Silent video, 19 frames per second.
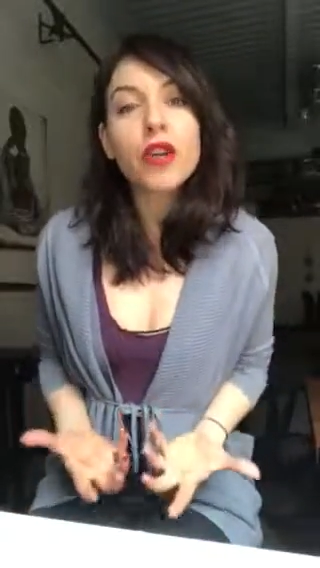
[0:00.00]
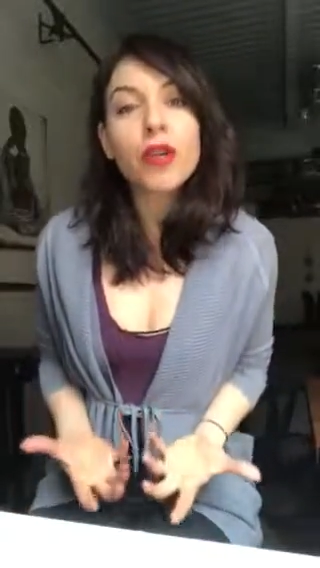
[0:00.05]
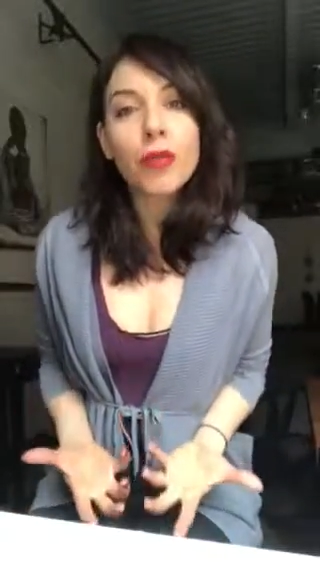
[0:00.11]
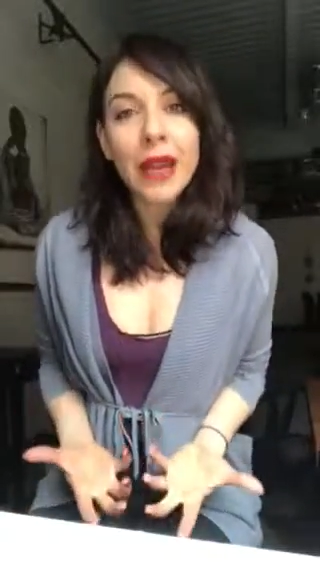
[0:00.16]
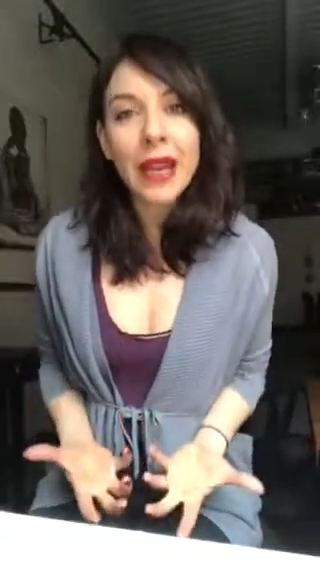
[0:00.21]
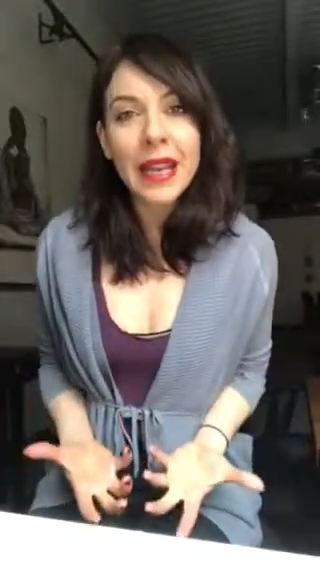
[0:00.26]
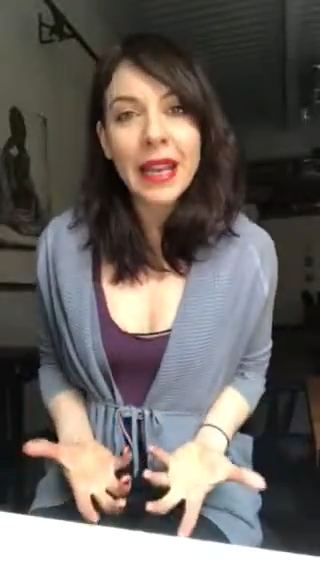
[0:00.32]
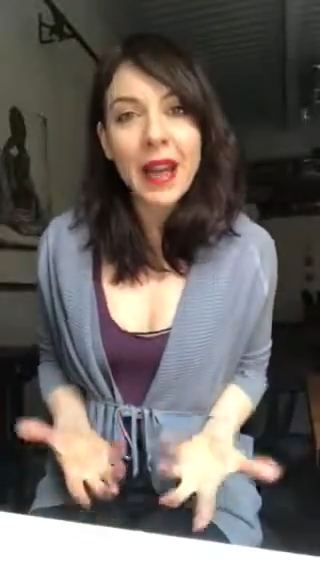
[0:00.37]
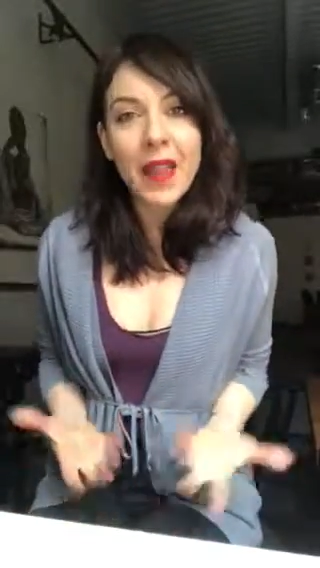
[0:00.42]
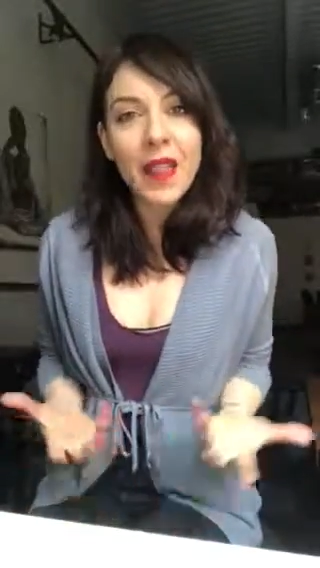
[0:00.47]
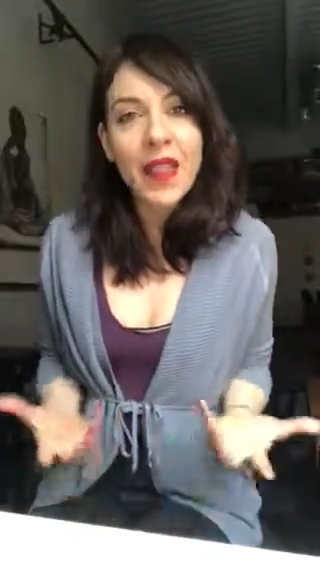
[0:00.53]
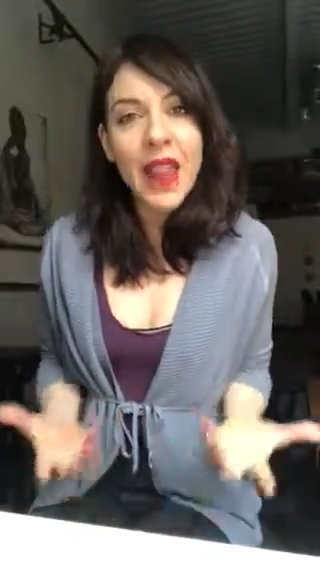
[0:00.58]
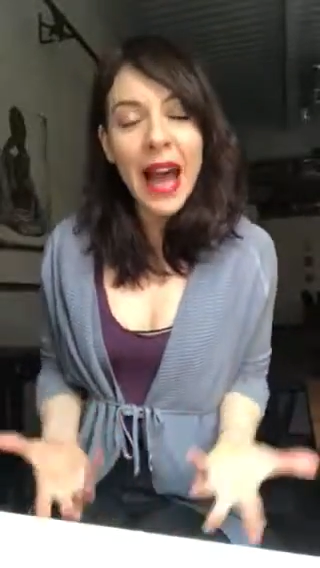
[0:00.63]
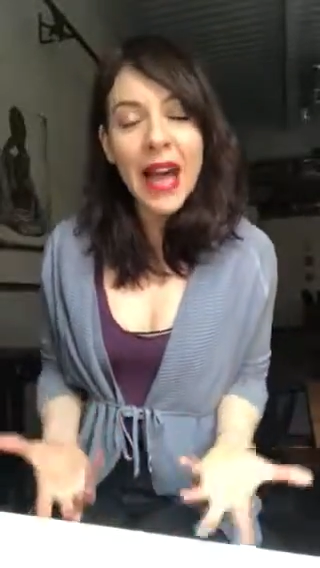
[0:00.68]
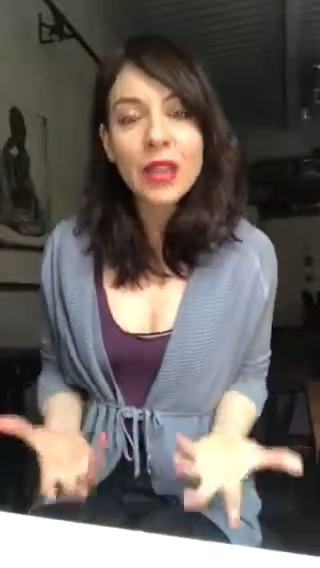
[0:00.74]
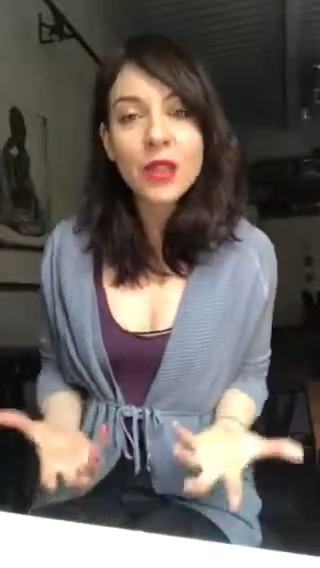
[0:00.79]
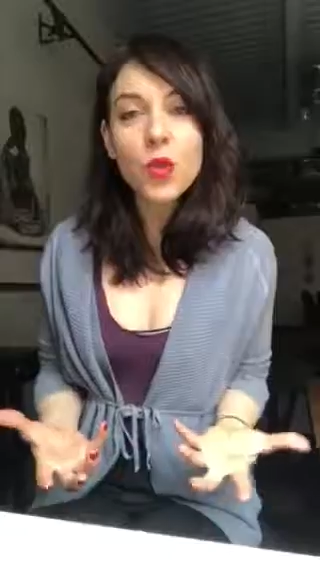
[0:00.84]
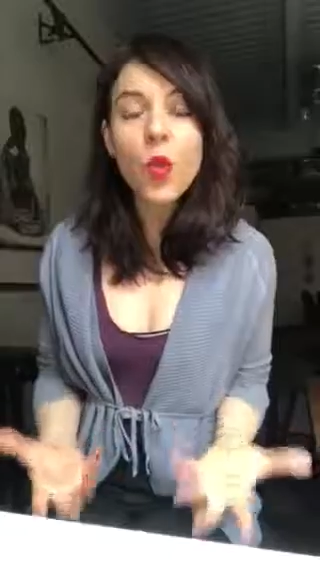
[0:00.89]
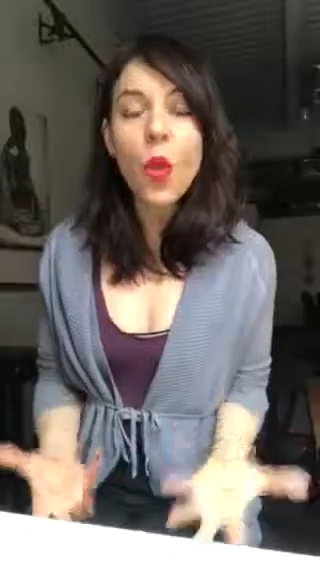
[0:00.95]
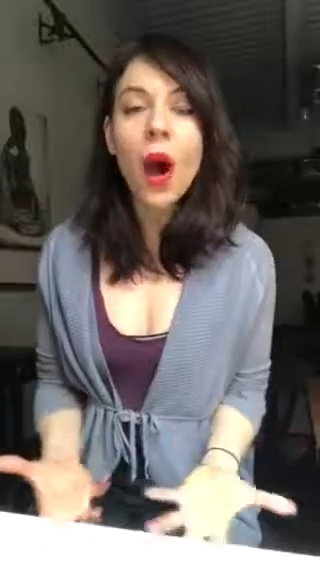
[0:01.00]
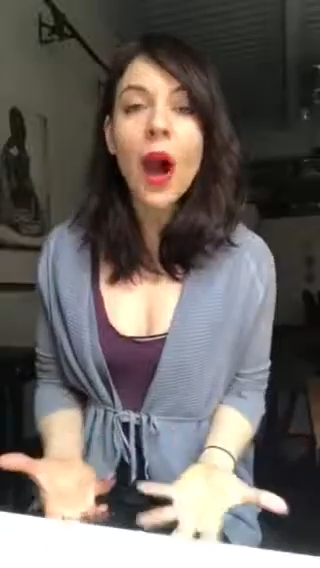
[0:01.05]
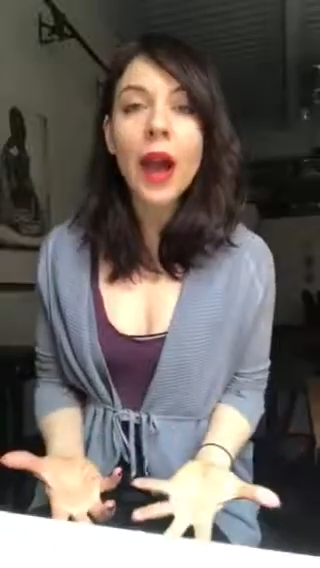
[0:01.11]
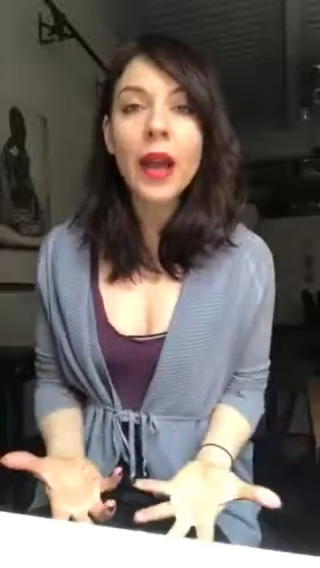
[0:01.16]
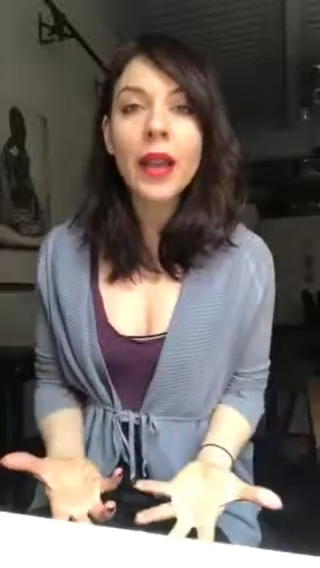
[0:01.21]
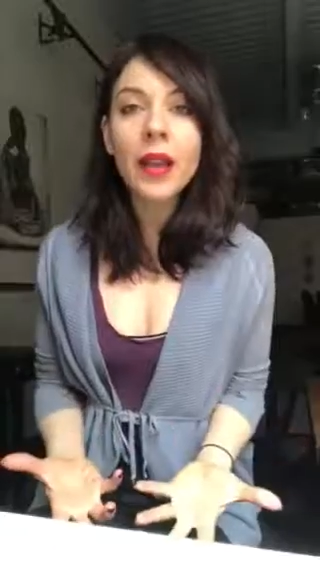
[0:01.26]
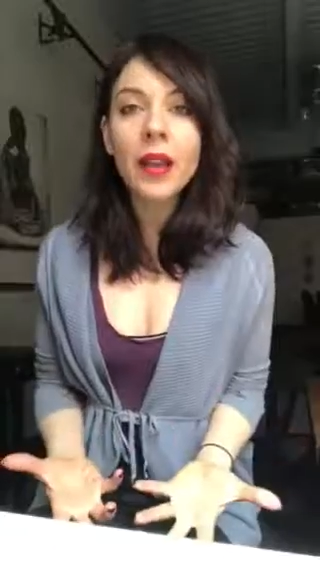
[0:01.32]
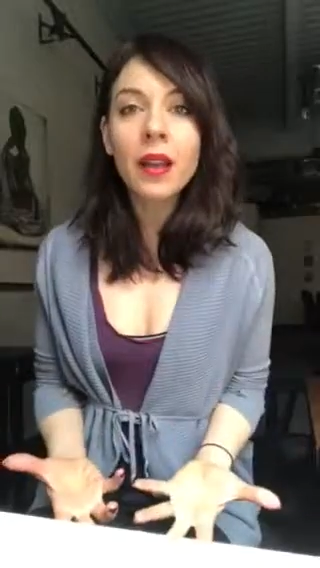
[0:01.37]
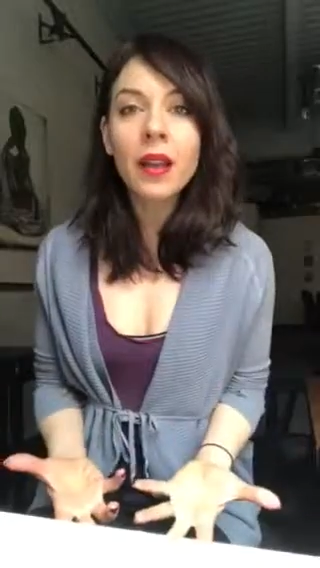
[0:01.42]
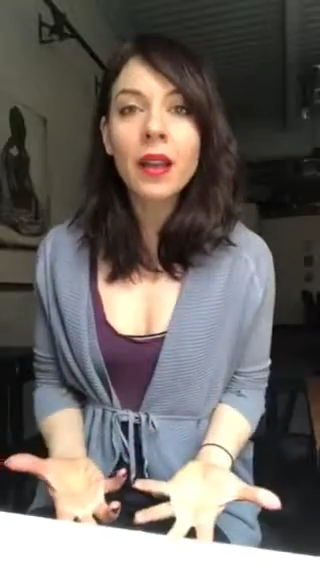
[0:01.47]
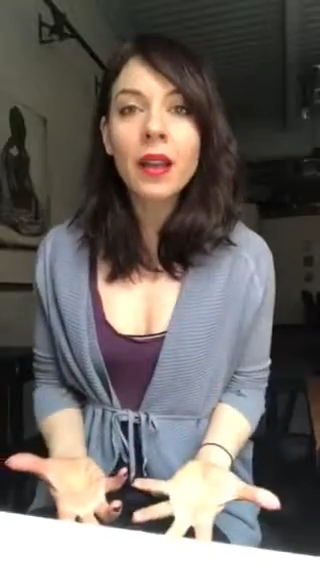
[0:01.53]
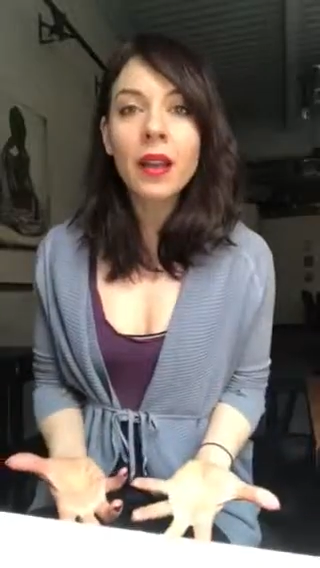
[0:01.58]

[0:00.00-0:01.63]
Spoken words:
great. And that's why